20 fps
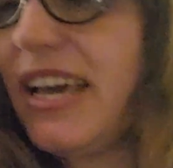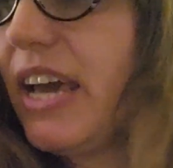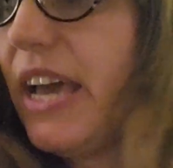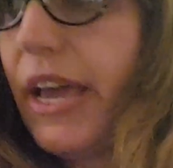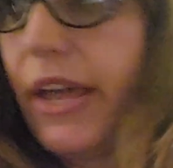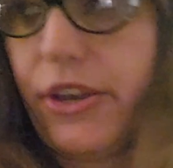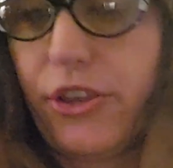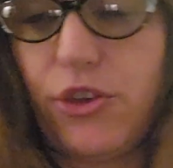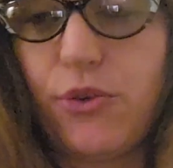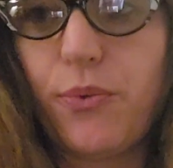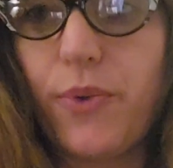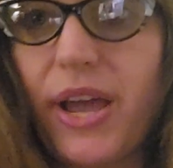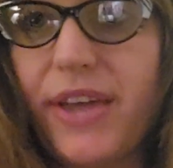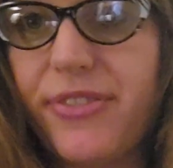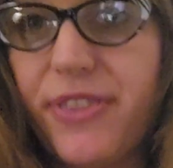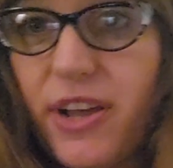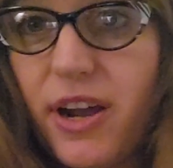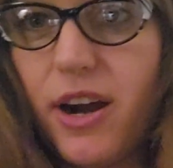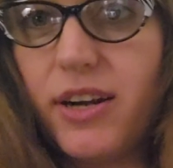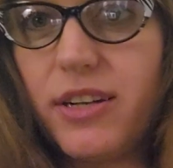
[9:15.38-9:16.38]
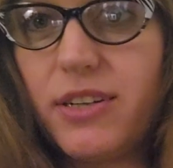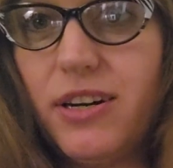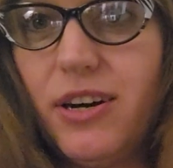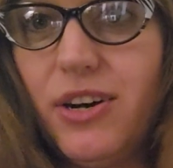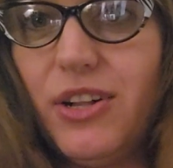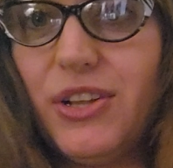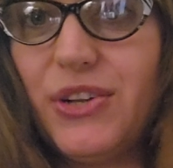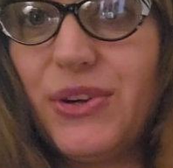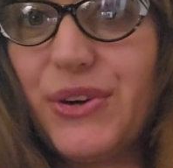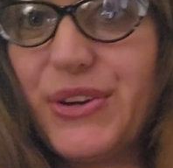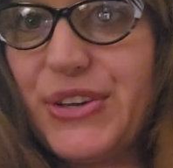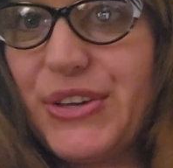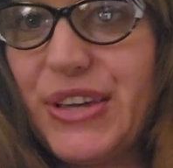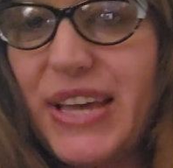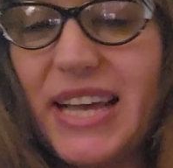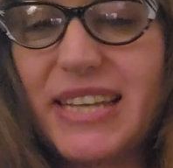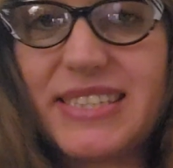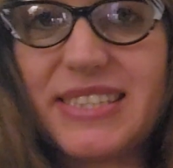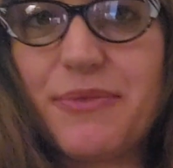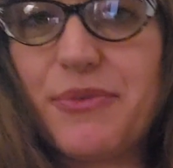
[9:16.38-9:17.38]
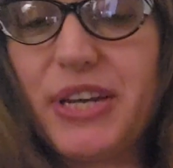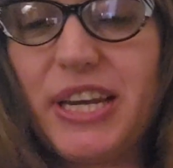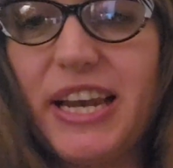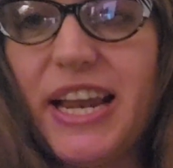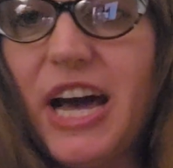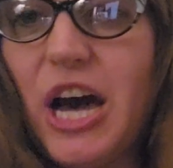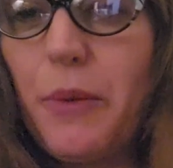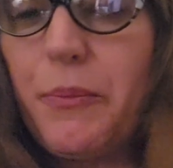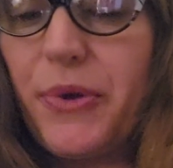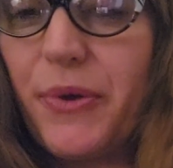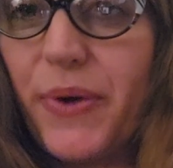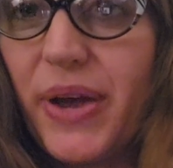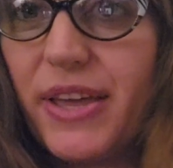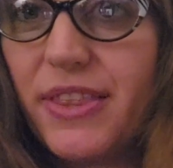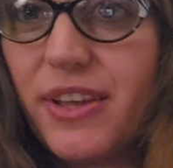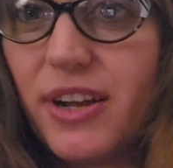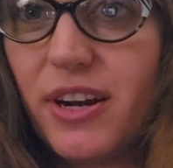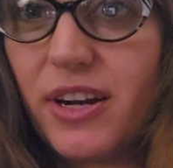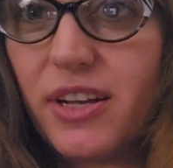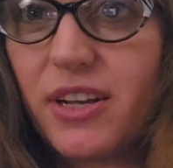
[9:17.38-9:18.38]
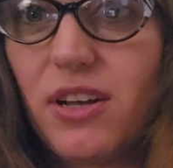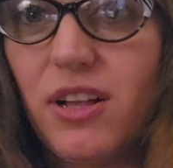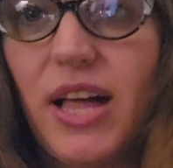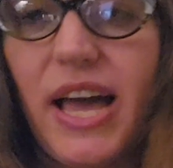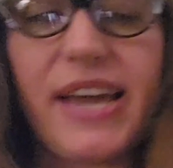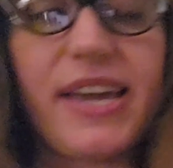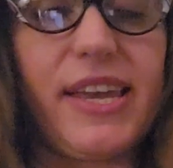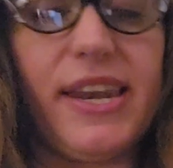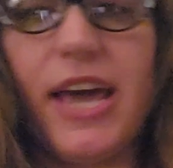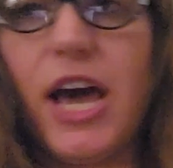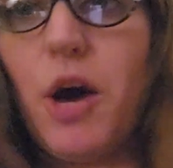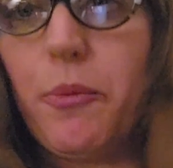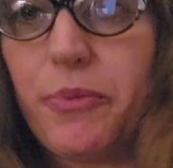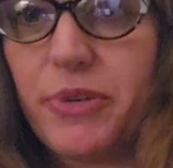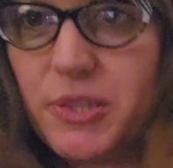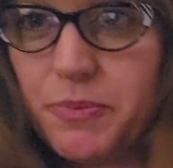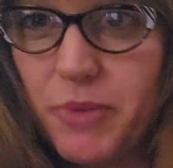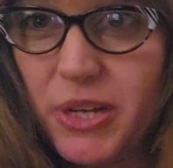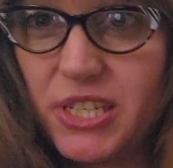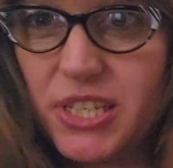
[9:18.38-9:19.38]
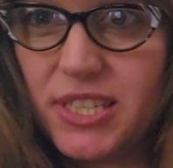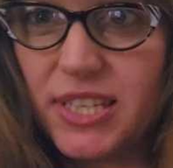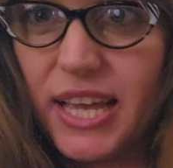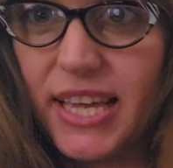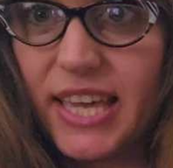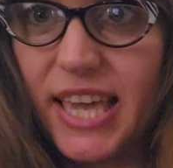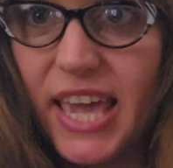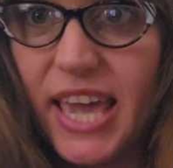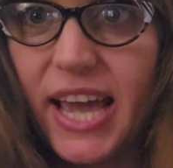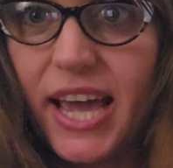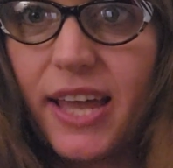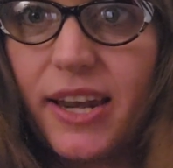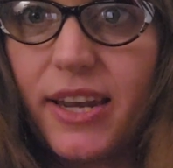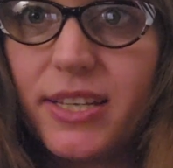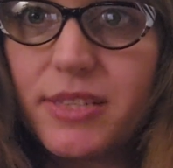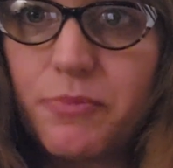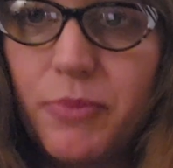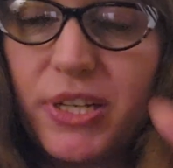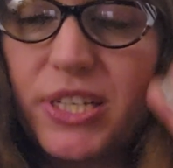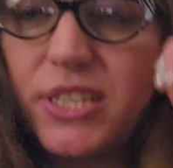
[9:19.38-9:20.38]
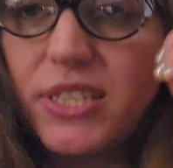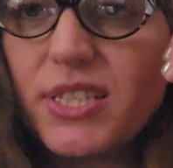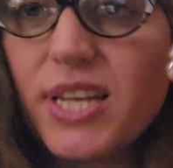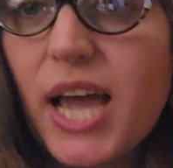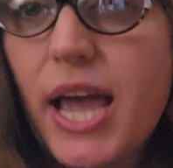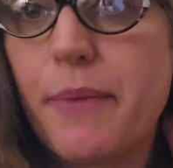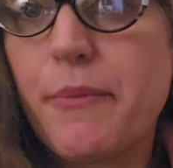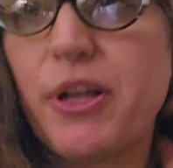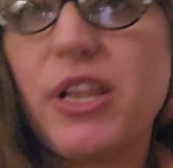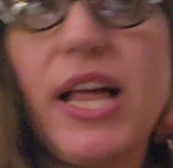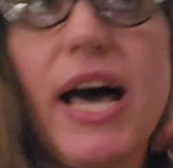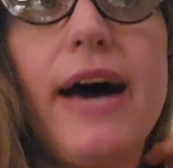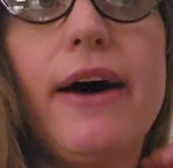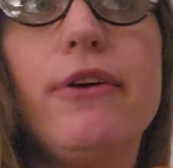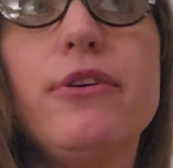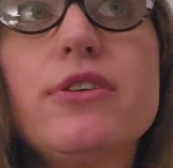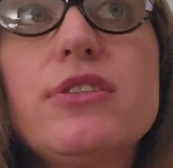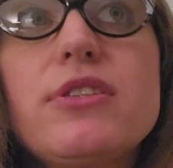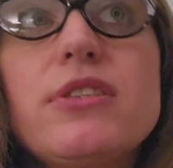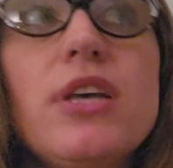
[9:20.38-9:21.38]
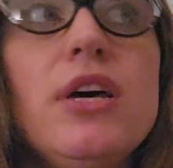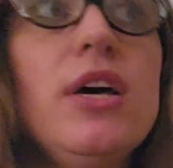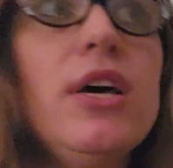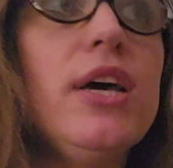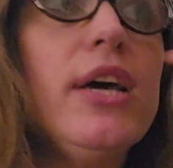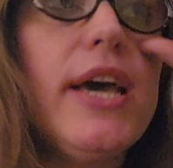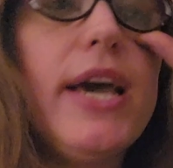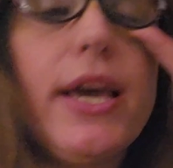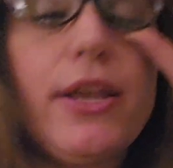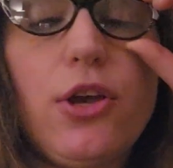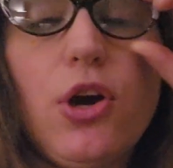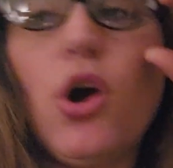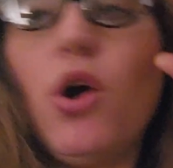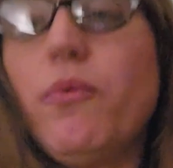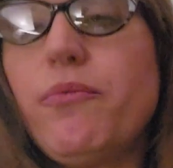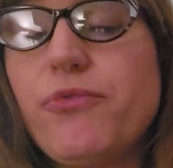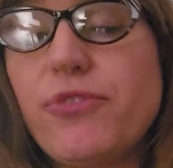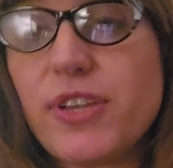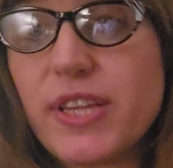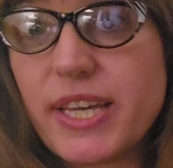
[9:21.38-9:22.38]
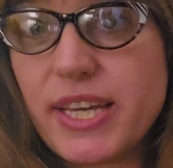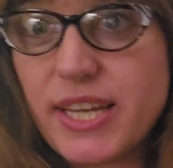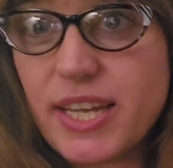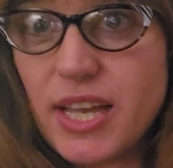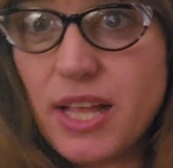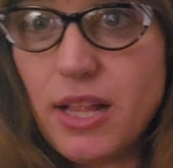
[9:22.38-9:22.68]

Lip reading: and you write the article, or you get somebody to help you write the article, I can help as much as I can, as much as time allows. And hopefully